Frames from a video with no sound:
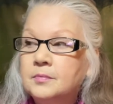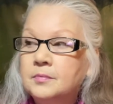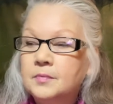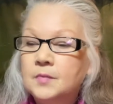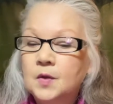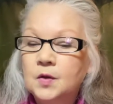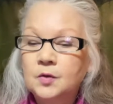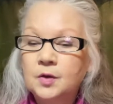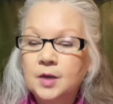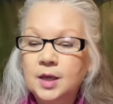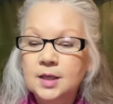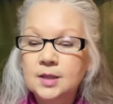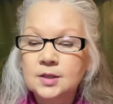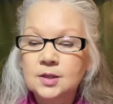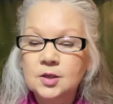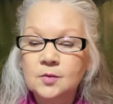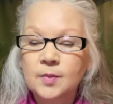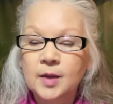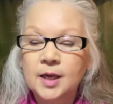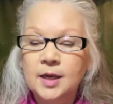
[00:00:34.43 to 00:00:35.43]
Okay,
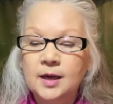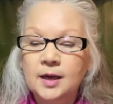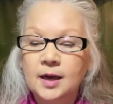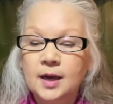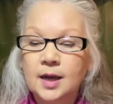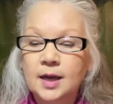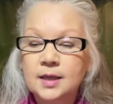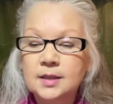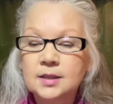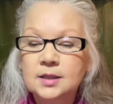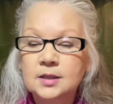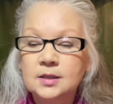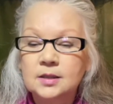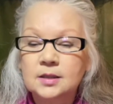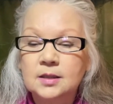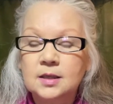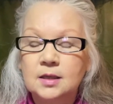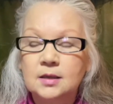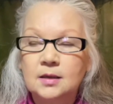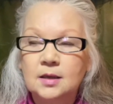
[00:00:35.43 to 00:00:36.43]
so my guides
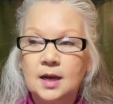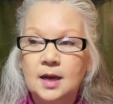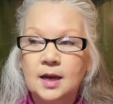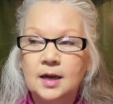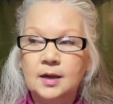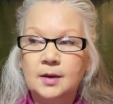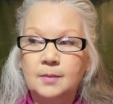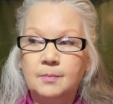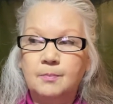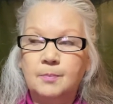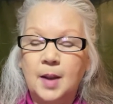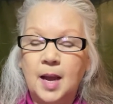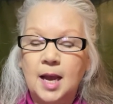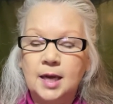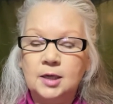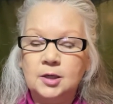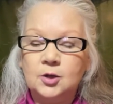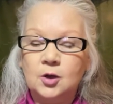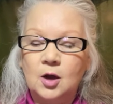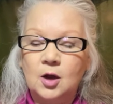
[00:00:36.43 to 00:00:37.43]
kind of
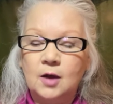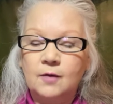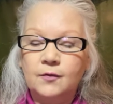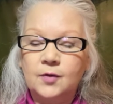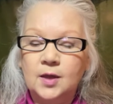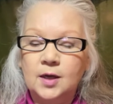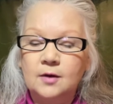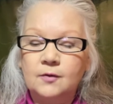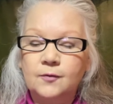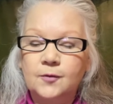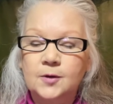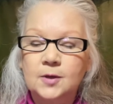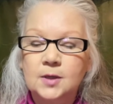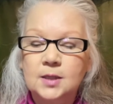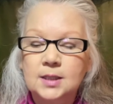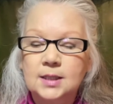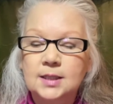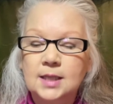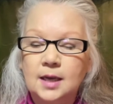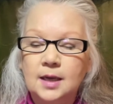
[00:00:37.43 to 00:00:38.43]
backed off there for a
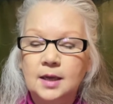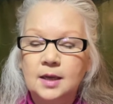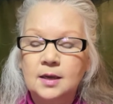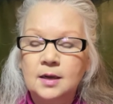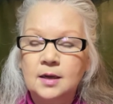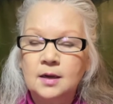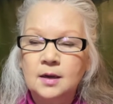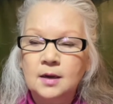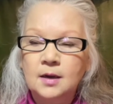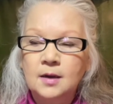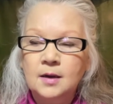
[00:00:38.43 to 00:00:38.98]
second.